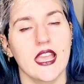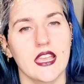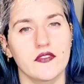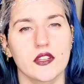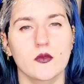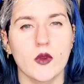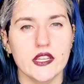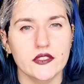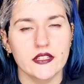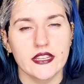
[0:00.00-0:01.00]
If you're
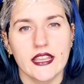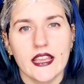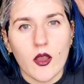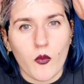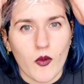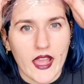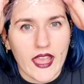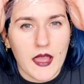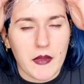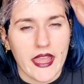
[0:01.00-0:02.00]
wondering
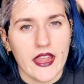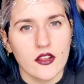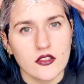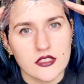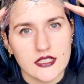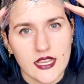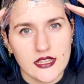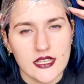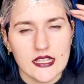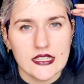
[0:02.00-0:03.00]
why my hair looks like
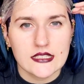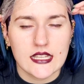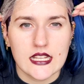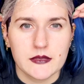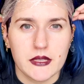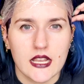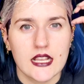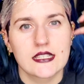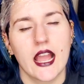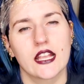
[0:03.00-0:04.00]
this, it's
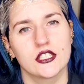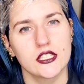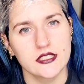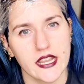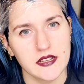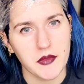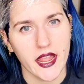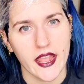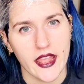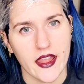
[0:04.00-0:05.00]
because I just dyed my
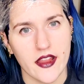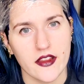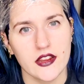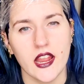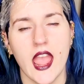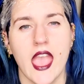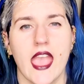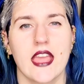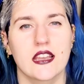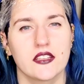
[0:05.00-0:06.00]
hair
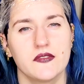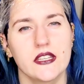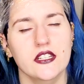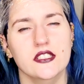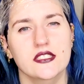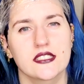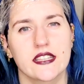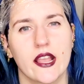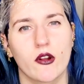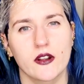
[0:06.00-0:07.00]
and I figured since
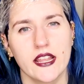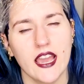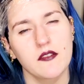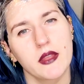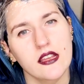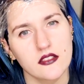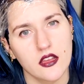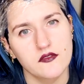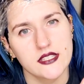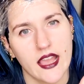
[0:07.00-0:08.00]
I already had my
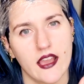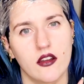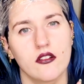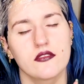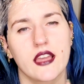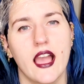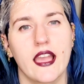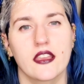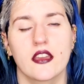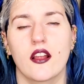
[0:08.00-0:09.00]
gloves out that I
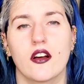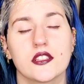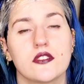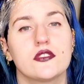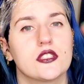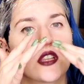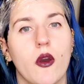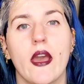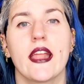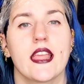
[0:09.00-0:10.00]
could also just go
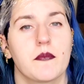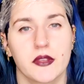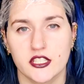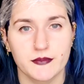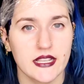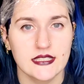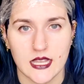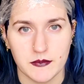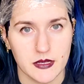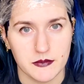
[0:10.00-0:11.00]
ahead and pierce my
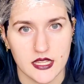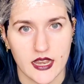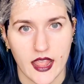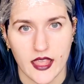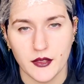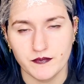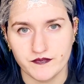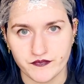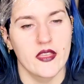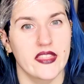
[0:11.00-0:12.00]
septum today.
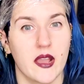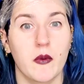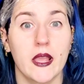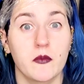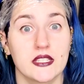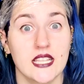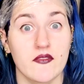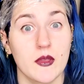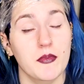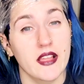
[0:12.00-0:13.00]
That way we save
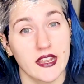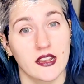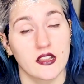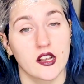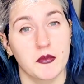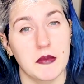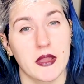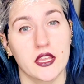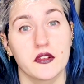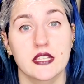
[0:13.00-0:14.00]
the planet a little bit by
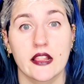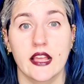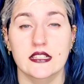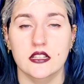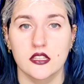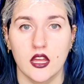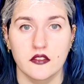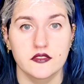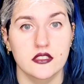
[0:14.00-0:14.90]
using less gloves.